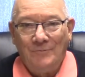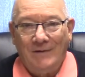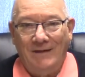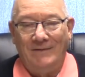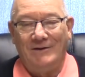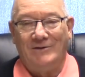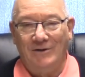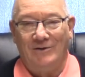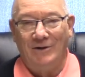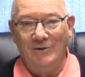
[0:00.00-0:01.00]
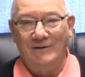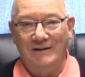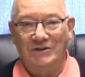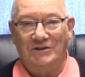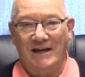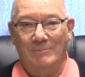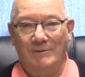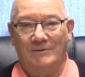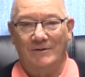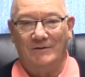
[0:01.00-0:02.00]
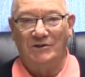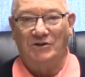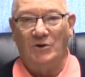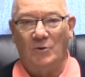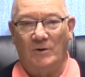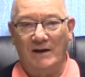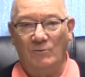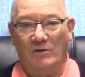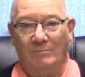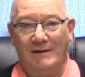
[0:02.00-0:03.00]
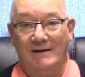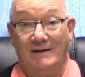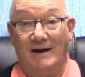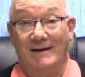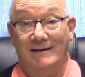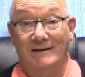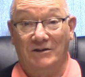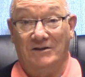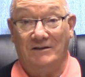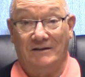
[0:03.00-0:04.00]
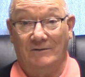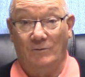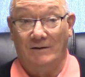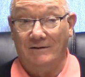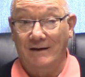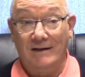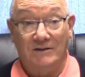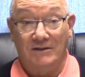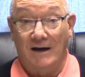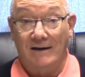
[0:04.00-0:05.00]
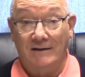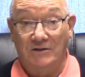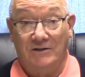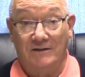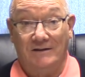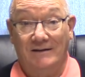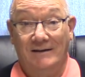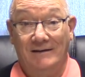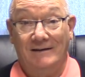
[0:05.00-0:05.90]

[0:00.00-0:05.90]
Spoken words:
And their concluding statement to their story will be, God is good. Well, yes, God is good.